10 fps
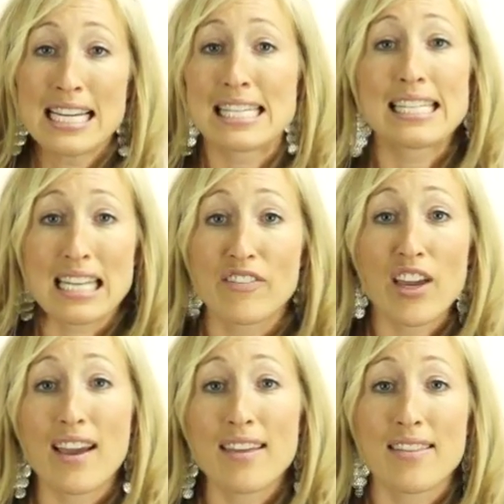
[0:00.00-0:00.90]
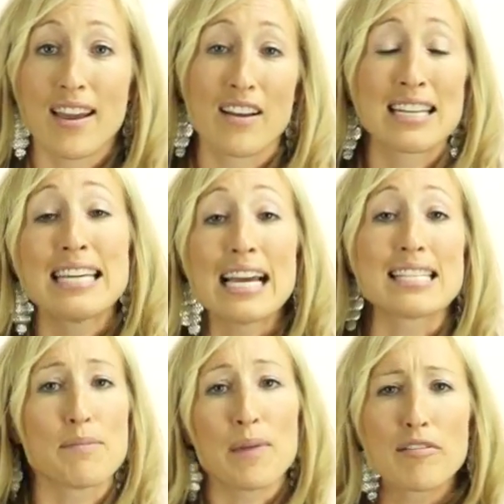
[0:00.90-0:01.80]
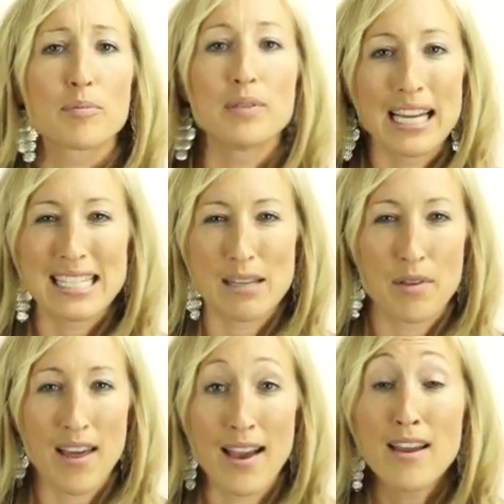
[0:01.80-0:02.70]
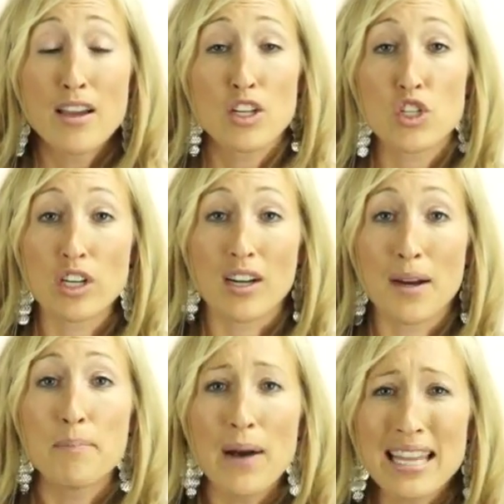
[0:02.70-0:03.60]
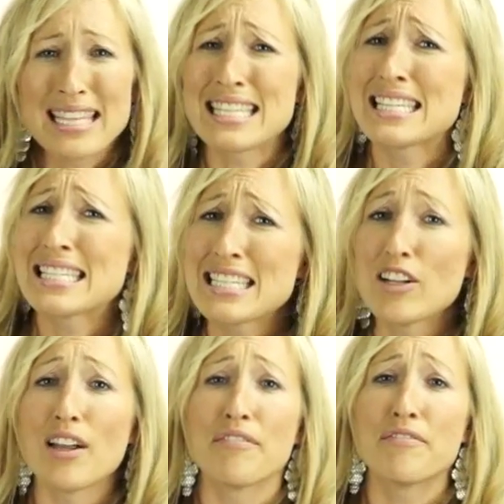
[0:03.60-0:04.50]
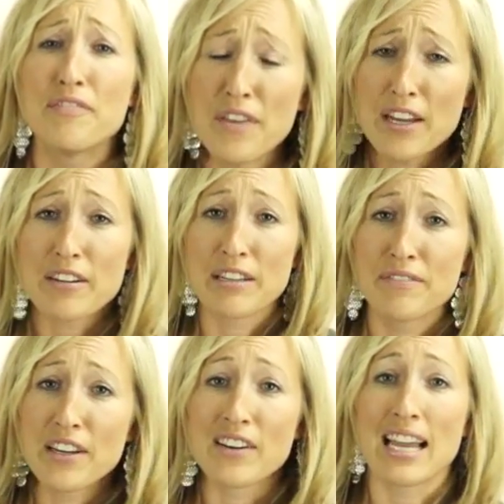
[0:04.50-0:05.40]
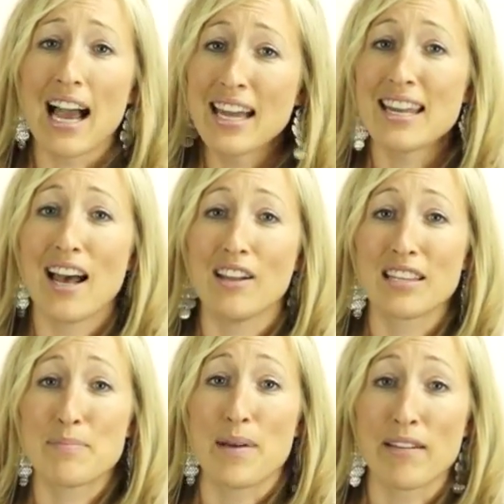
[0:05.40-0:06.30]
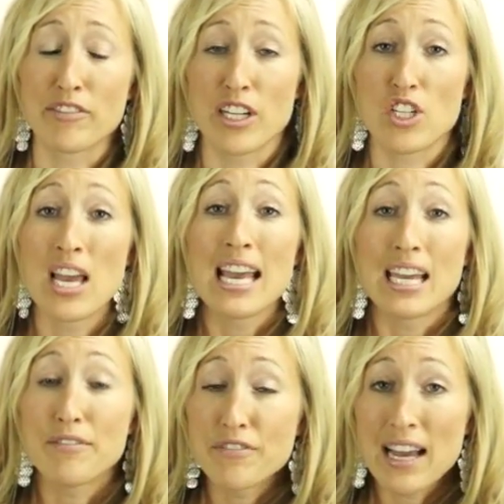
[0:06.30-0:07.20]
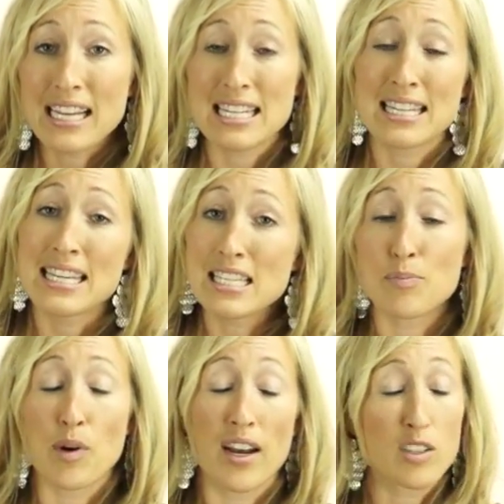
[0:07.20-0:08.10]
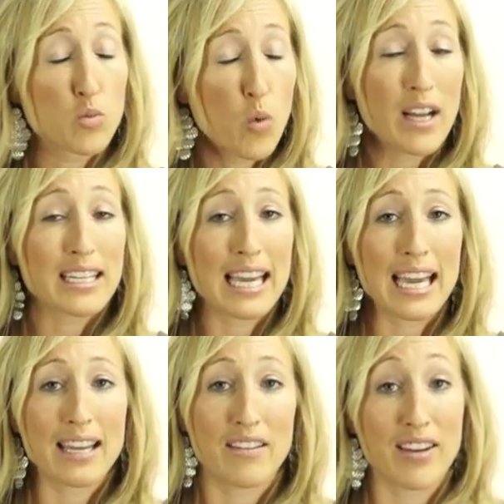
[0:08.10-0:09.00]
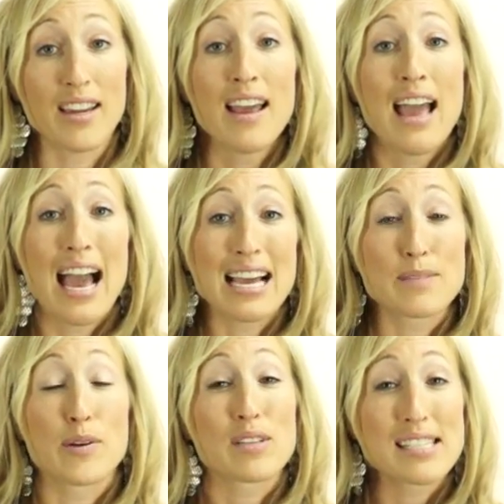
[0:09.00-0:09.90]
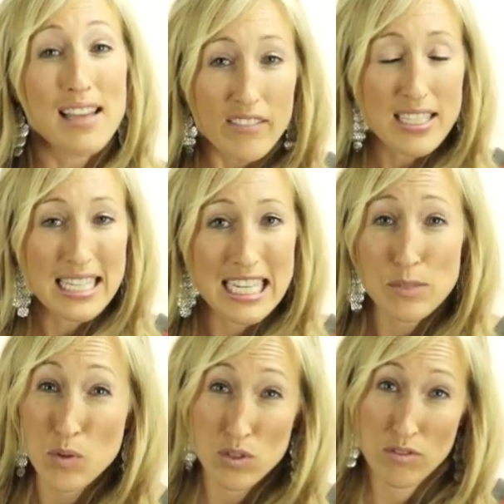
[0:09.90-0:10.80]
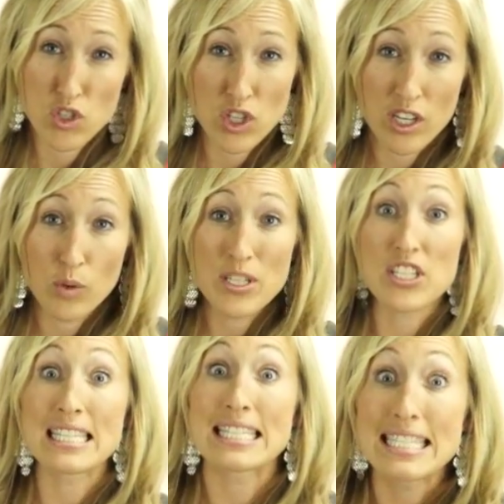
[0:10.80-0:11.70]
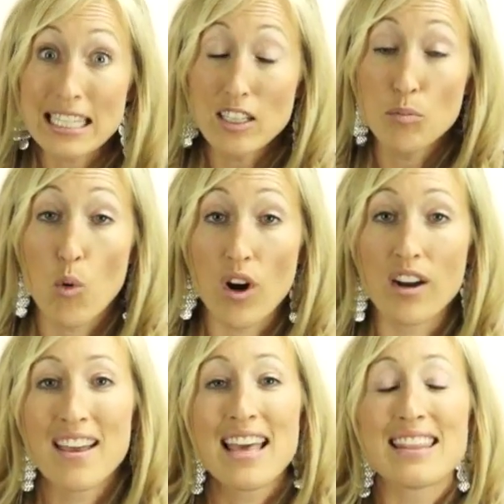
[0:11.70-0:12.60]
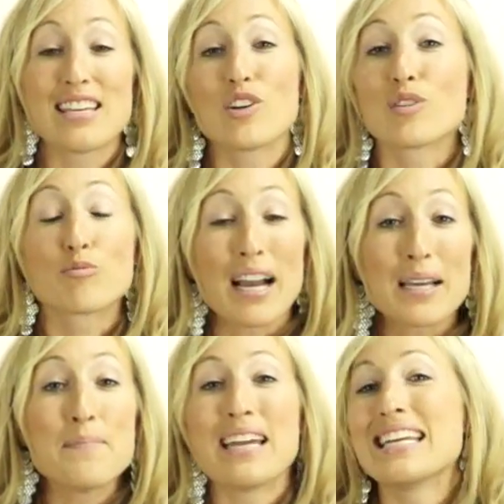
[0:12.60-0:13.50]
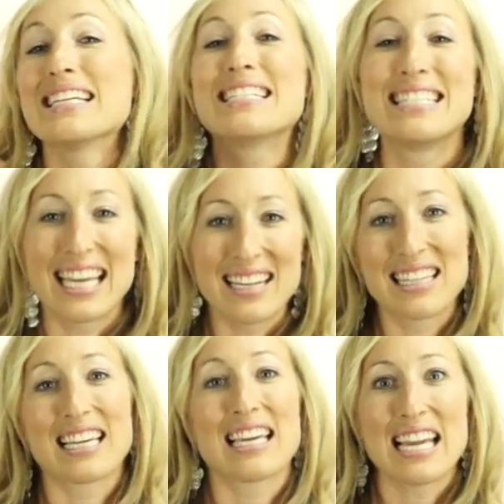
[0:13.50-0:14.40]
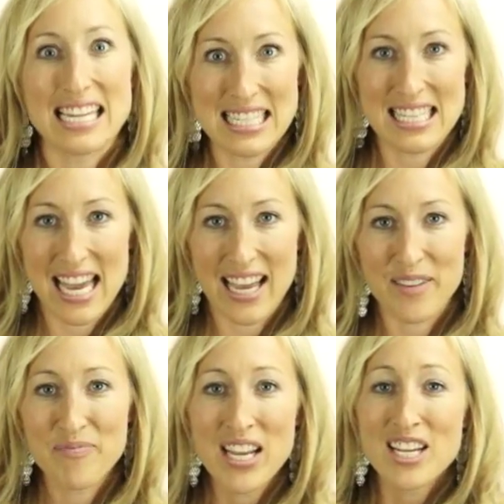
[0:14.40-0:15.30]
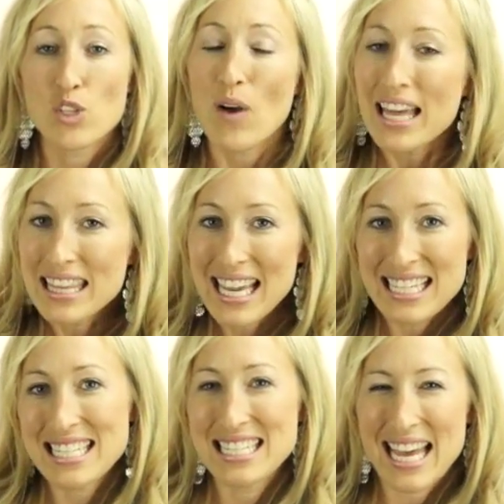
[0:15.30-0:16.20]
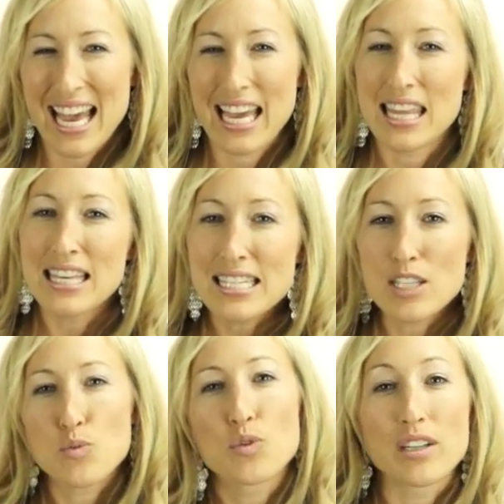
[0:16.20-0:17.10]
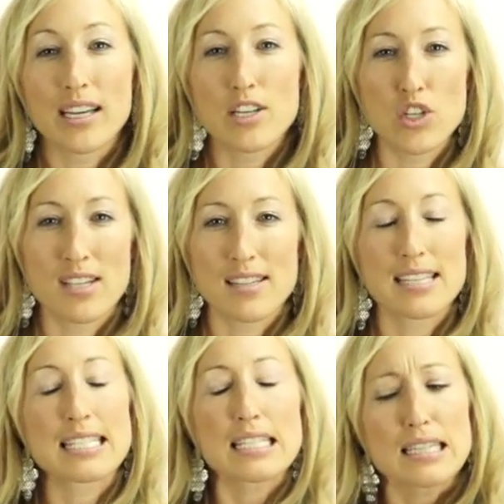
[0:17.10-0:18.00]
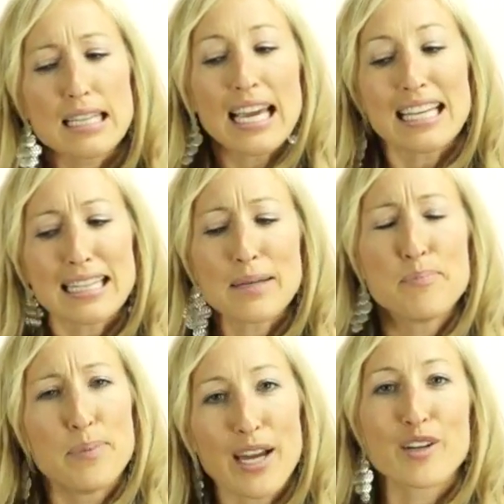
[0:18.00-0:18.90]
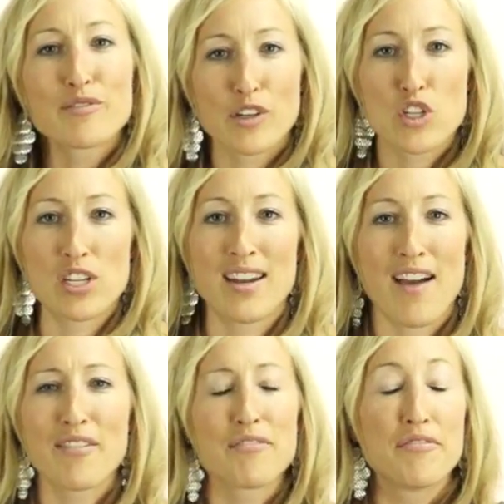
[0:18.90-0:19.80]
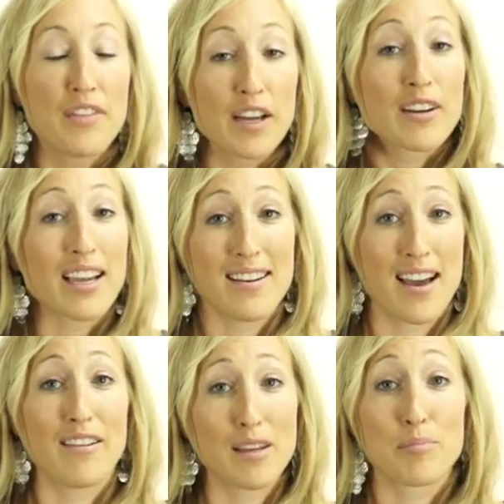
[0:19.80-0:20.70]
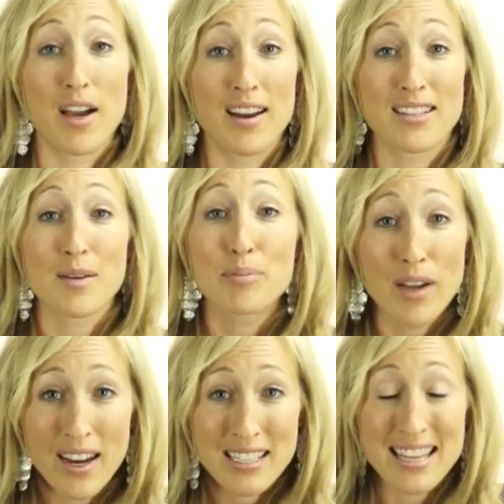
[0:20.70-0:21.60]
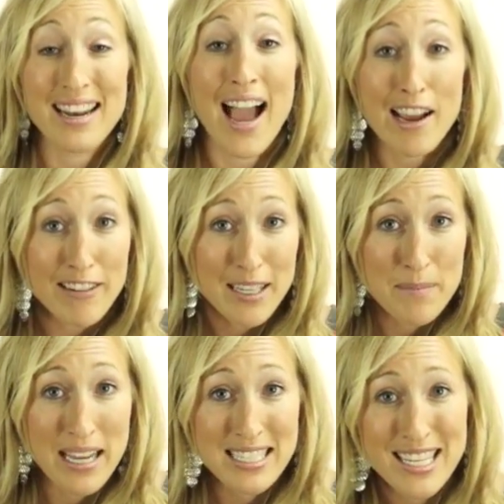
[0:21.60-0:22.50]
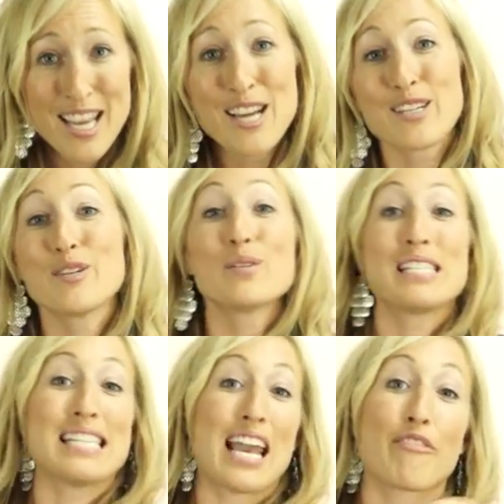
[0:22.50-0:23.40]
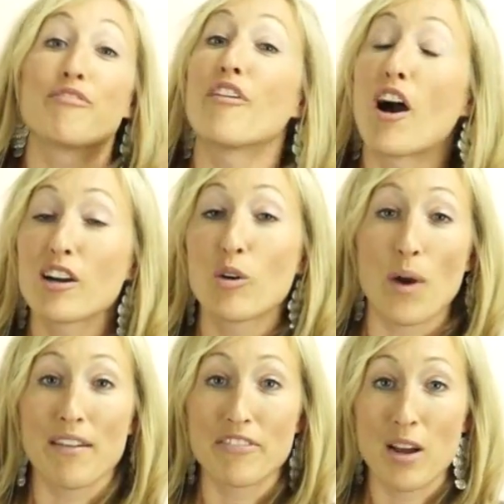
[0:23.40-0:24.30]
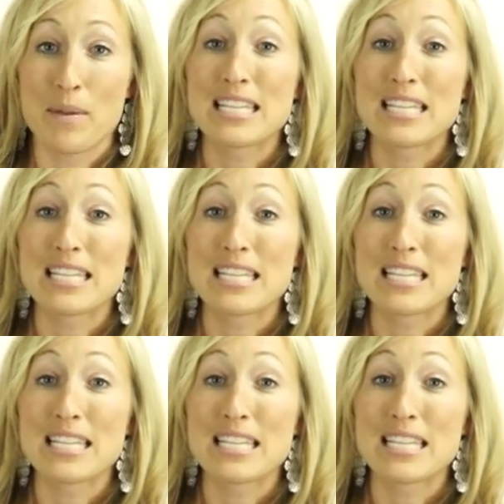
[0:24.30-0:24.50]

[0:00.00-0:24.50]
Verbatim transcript: stevia in there, and yes, it may replace some of that sugar, but this is still a very, very unhealthy beverage. In fact, this product, one can of it, has about 7 teaspoons of sugar, which is still more than your recommended daily intake. So at the end of the day, this is really just a slightly better version of a very unhealthy product, a product that I recommend you stay far away from,